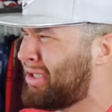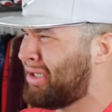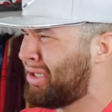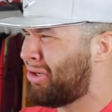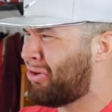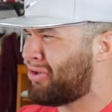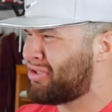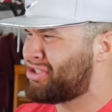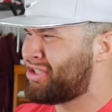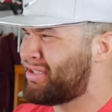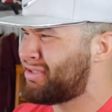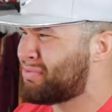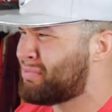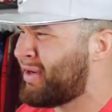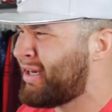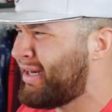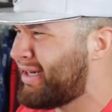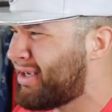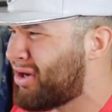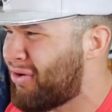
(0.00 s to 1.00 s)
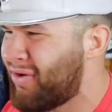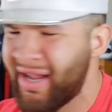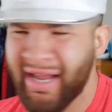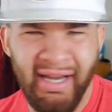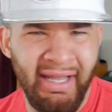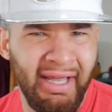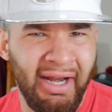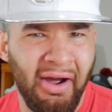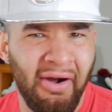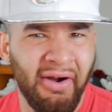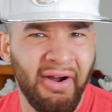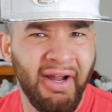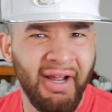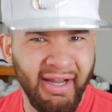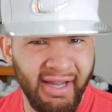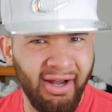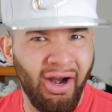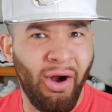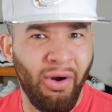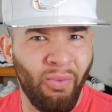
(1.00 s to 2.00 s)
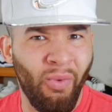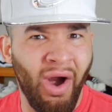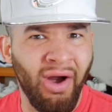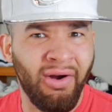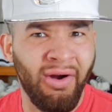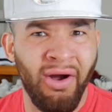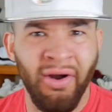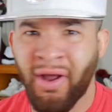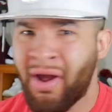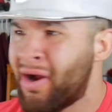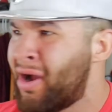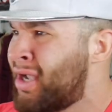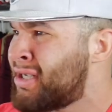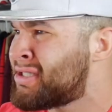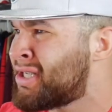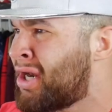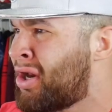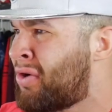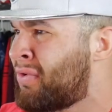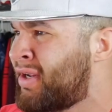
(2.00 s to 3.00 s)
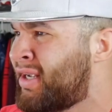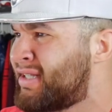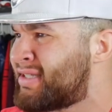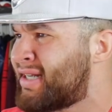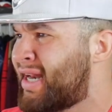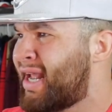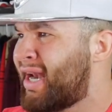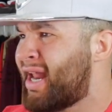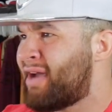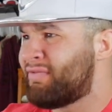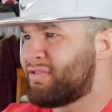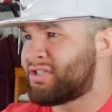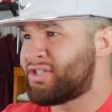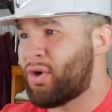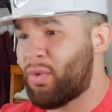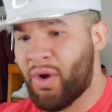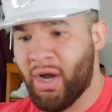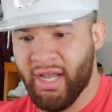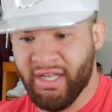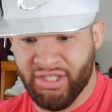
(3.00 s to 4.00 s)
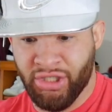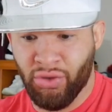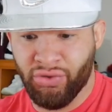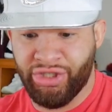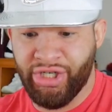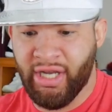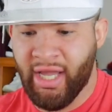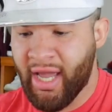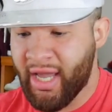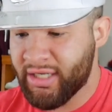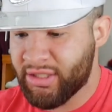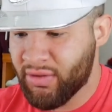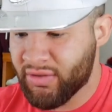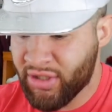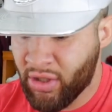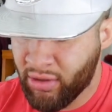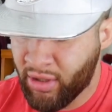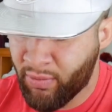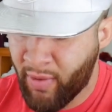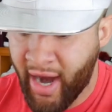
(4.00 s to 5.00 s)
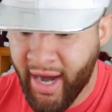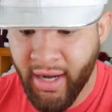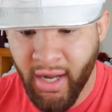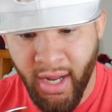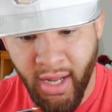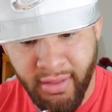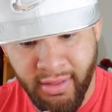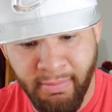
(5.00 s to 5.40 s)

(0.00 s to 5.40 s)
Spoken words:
Good Lord Jesus, we need to go ahead and get on work on our hustle on to get to that level. So it's Gucci Gang, so it's only right.